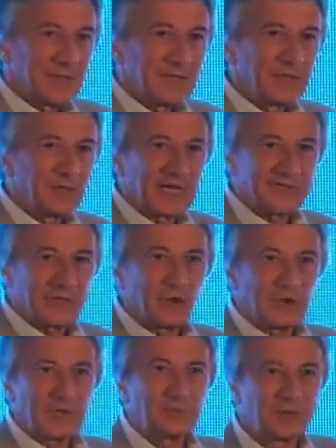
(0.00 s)
and you could have a
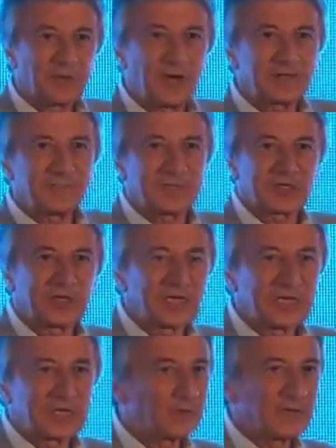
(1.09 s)
cookie put on the
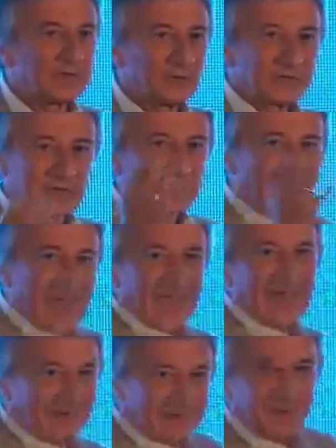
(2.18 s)
machine when there was a
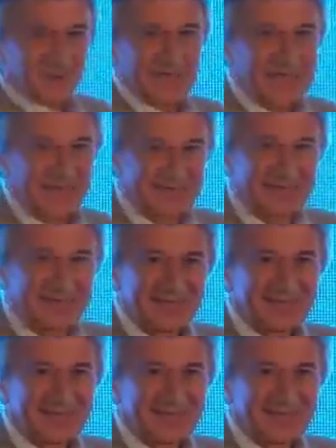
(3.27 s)
man using it,